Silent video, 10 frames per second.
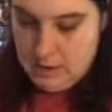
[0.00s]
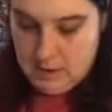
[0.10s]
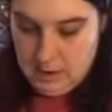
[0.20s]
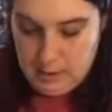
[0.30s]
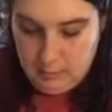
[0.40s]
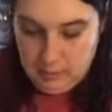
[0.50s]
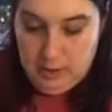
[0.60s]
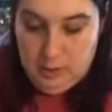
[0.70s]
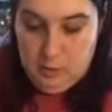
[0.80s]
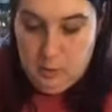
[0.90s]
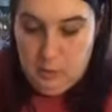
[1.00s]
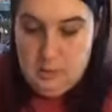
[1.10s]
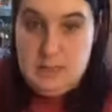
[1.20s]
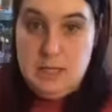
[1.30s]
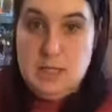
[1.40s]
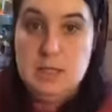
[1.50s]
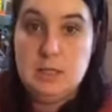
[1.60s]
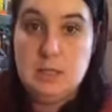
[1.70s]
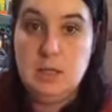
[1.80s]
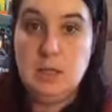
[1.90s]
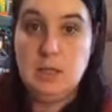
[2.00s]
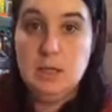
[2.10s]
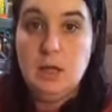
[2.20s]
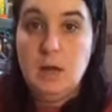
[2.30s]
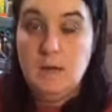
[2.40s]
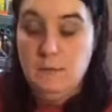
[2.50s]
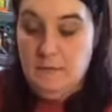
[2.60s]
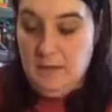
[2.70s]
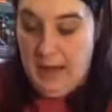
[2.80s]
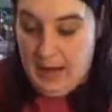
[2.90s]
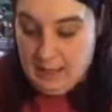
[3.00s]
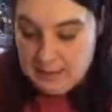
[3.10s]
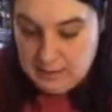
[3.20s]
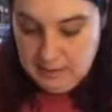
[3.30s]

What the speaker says: it really holds this flat.